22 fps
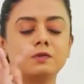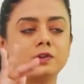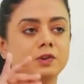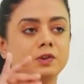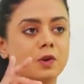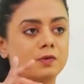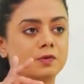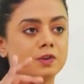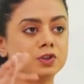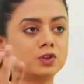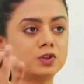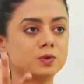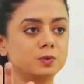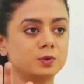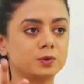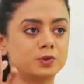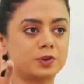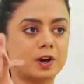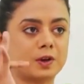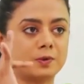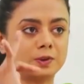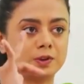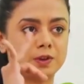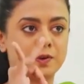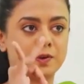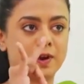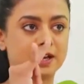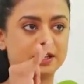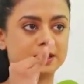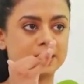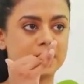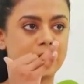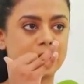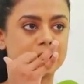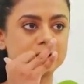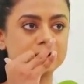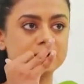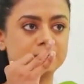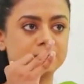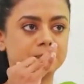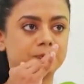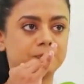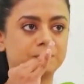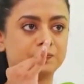your Vishnu Mudra with your right hand.